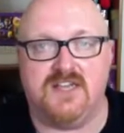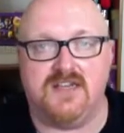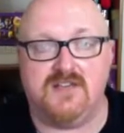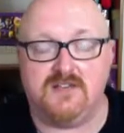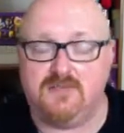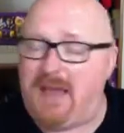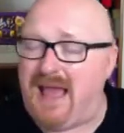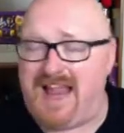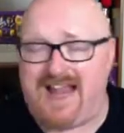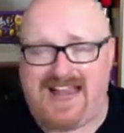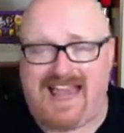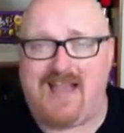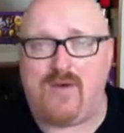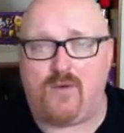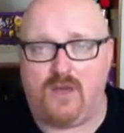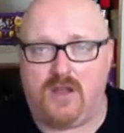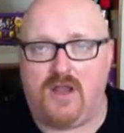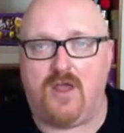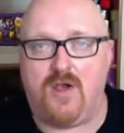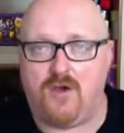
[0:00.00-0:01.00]
It's about an
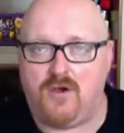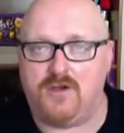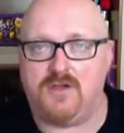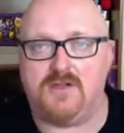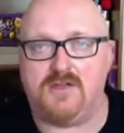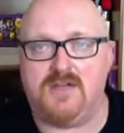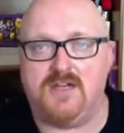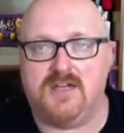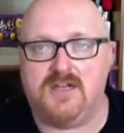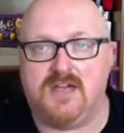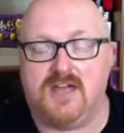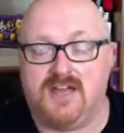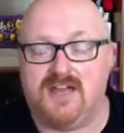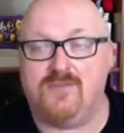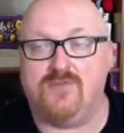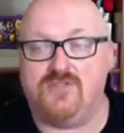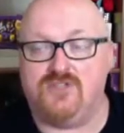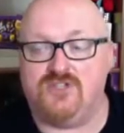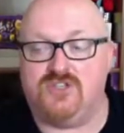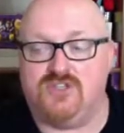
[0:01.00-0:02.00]
hour long, and
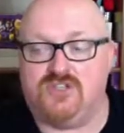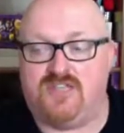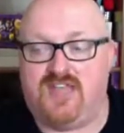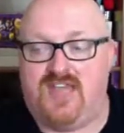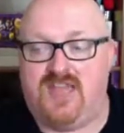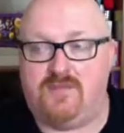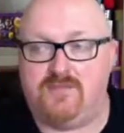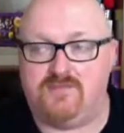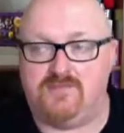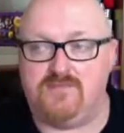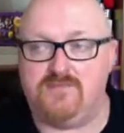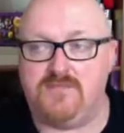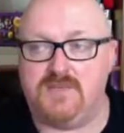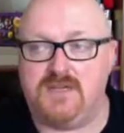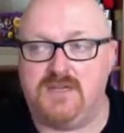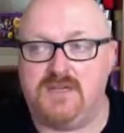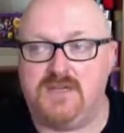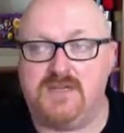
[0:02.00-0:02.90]
it was just him